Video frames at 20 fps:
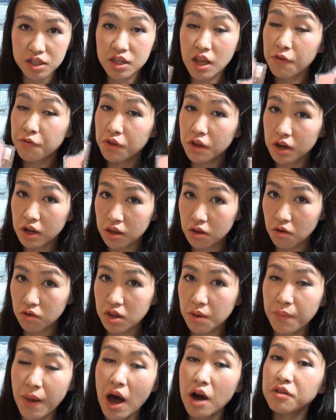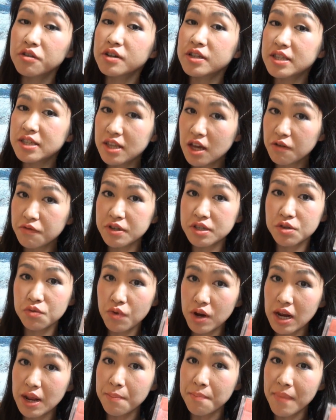Definitely not. The powder itself is
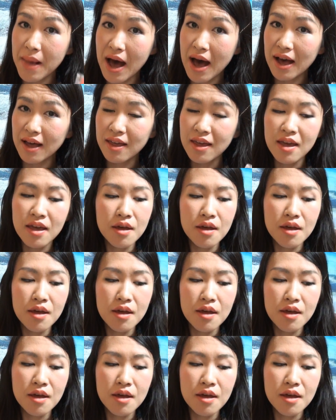really matte,